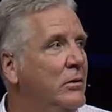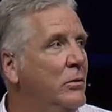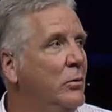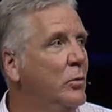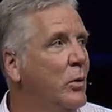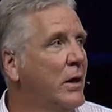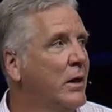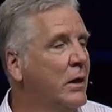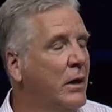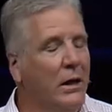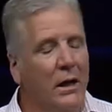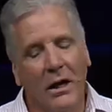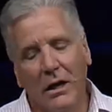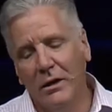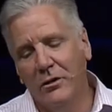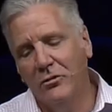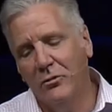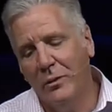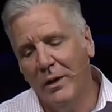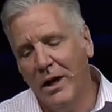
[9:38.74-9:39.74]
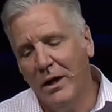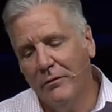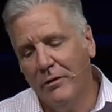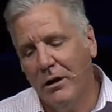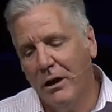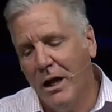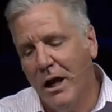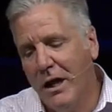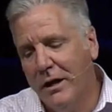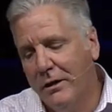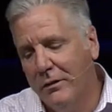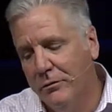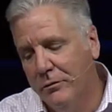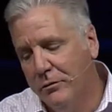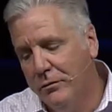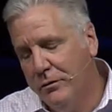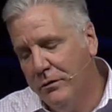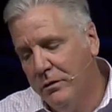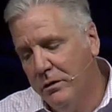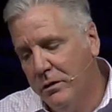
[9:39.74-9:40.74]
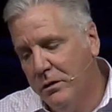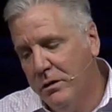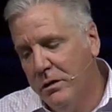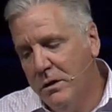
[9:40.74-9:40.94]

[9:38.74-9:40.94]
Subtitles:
You recognize we have a lot of